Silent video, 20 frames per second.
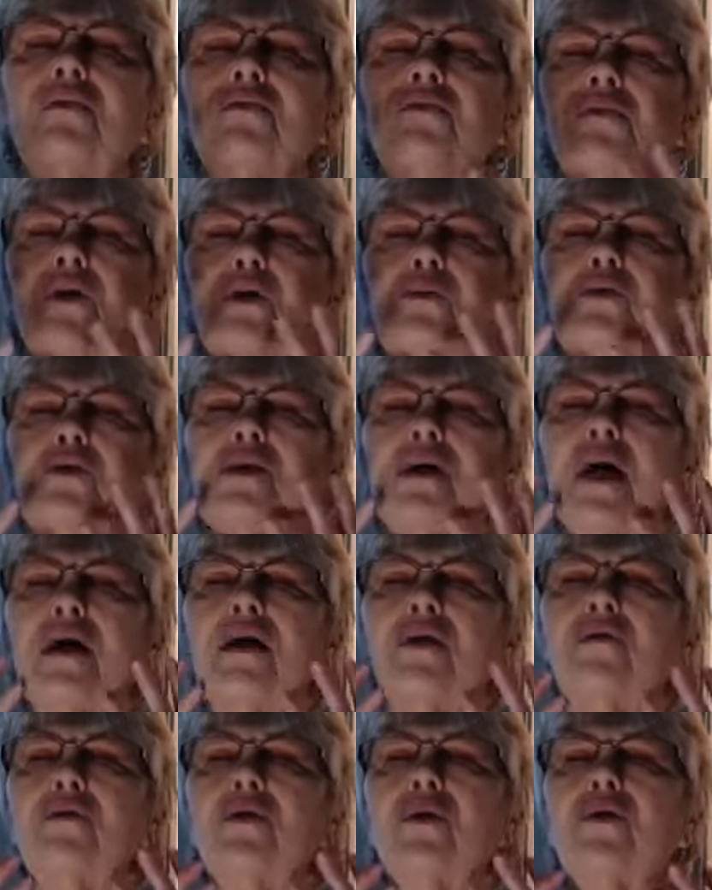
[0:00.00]
flow
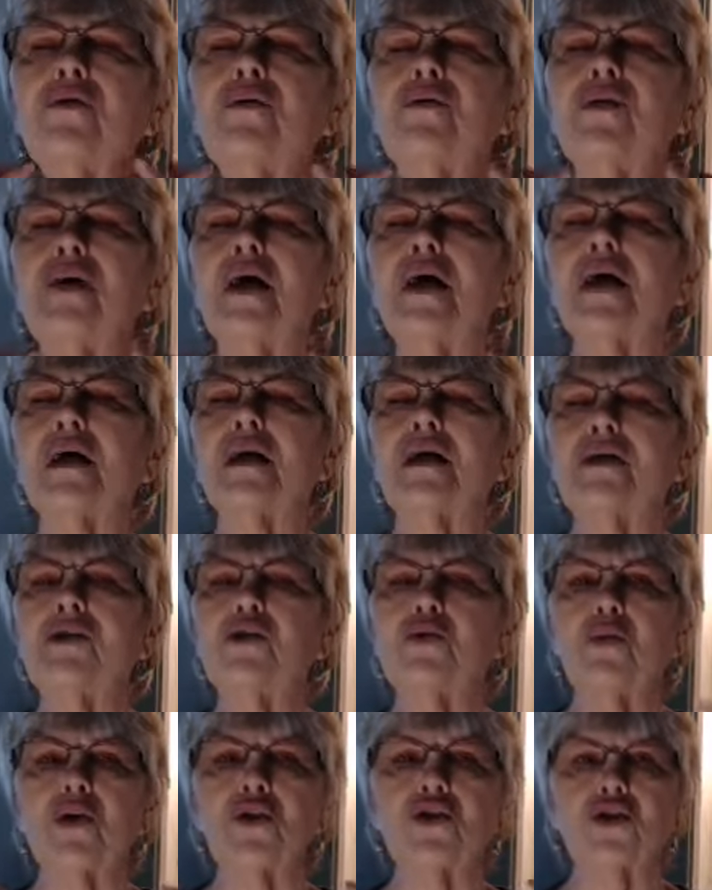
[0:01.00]
down our neck into
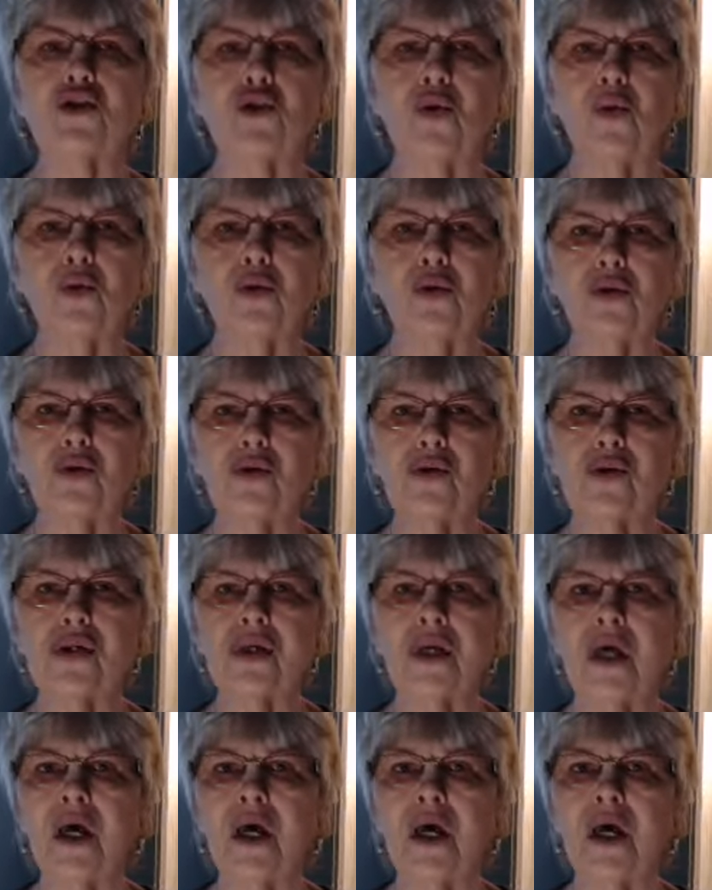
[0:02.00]
our shoulders,